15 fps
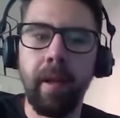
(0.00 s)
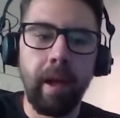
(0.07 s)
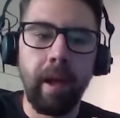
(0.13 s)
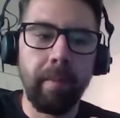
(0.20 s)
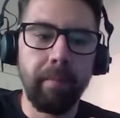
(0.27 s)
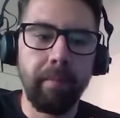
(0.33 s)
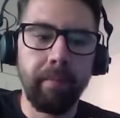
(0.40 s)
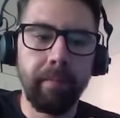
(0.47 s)

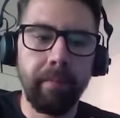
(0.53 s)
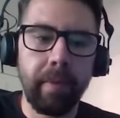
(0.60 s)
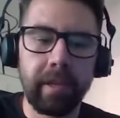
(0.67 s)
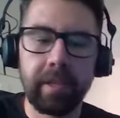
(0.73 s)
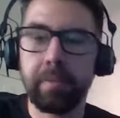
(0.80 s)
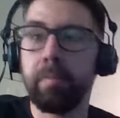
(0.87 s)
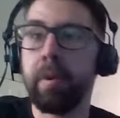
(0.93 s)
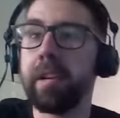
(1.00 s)
um,
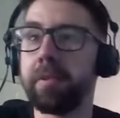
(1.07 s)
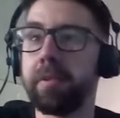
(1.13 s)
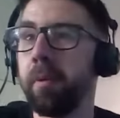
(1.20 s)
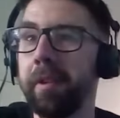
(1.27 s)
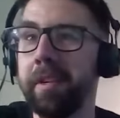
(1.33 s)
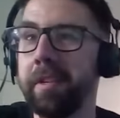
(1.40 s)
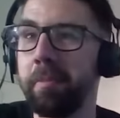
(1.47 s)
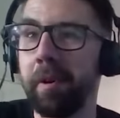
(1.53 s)
express what
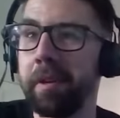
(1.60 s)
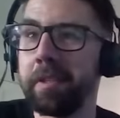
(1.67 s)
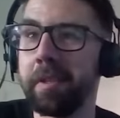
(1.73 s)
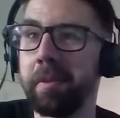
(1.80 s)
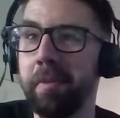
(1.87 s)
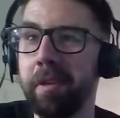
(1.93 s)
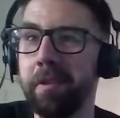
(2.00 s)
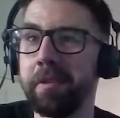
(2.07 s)
these products
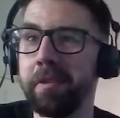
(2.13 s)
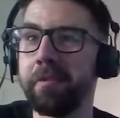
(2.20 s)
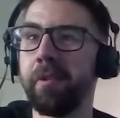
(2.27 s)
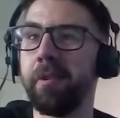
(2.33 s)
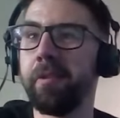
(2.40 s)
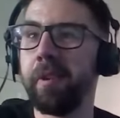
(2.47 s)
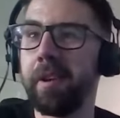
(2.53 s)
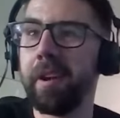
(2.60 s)
can be used
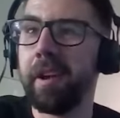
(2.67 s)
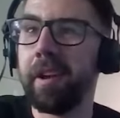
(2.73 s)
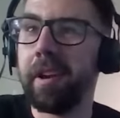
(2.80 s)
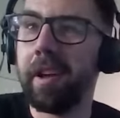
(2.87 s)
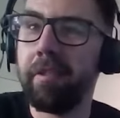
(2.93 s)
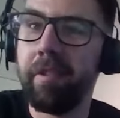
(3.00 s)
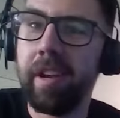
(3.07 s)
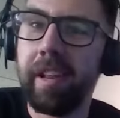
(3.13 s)
for, and, and,
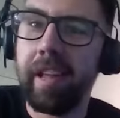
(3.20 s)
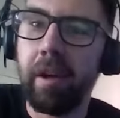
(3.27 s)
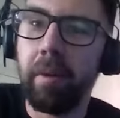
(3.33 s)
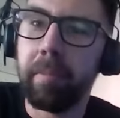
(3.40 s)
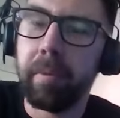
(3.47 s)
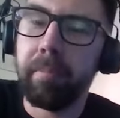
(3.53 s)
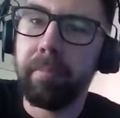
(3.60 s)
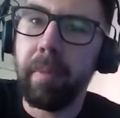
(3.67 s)
and really
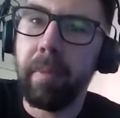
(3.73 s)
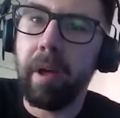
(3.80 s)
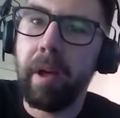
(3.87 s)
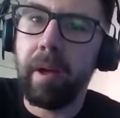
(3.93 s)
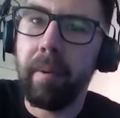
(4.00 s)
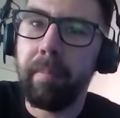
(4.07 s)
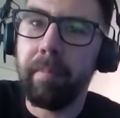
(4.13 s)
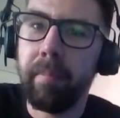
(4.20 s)
help them
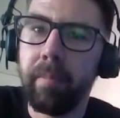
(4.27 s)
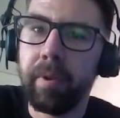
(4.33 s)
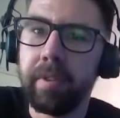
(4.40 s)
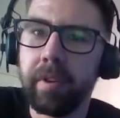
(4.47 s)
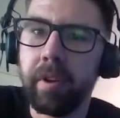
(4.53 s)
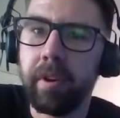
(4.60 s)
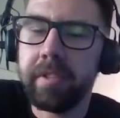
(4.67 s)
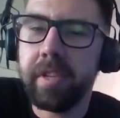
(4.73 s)
um, with
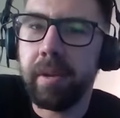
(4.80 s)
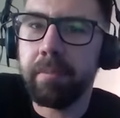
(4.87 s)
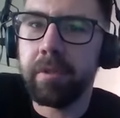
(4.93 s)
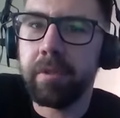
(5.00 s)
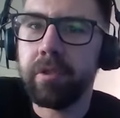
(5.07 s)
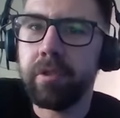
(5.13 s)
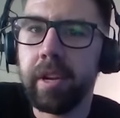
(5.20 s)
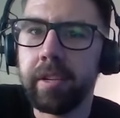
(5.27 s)
kind of tips
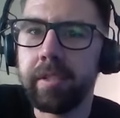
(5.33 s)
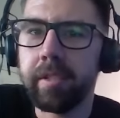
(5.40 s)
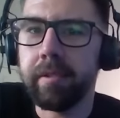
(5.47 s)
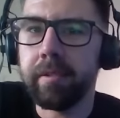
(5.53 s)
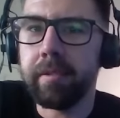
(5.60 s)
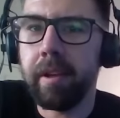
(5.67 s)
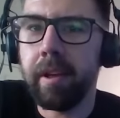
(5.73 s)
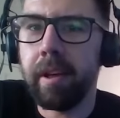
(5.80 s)
and tricks and,
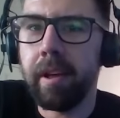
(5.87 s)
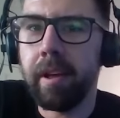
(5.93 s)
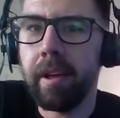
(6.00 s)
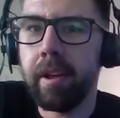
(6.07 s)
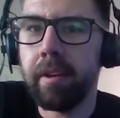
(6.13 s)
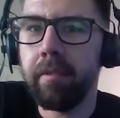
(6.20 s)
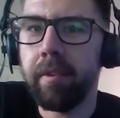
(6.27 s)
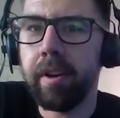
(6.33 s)
uh,
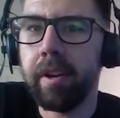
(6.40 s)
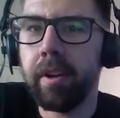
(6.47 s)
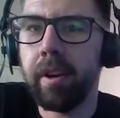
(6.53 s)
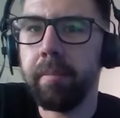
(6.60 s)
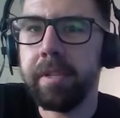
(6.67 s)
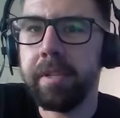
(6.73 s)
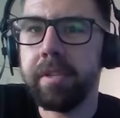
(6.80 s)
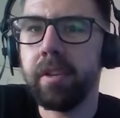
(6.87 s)
and really kind
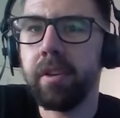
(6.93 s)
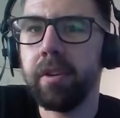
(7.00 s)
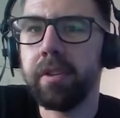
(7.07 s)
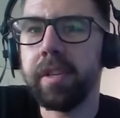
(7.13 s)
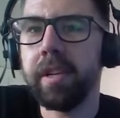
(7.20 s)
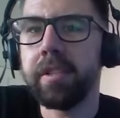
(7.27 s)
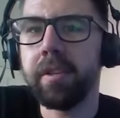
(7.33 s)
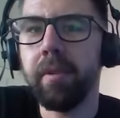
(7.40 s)
of pieces of
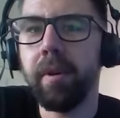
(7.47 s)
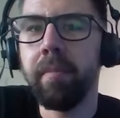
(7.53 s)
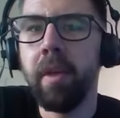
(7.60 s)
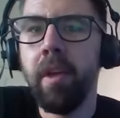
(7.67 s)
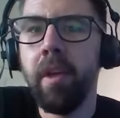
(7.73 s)
content. So I'm,